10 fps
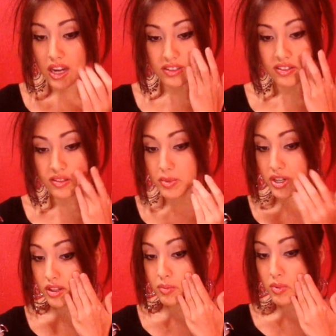I just
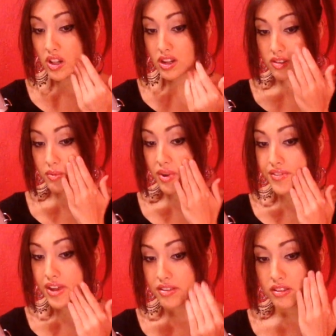smeared lip gloss on my
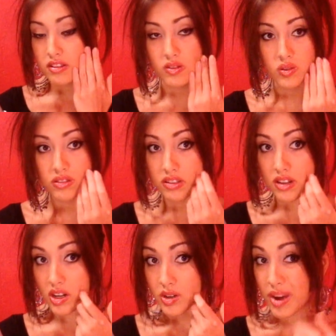face because it was
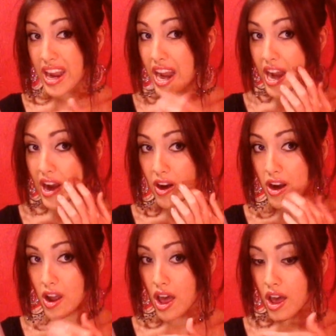stuck to my hair.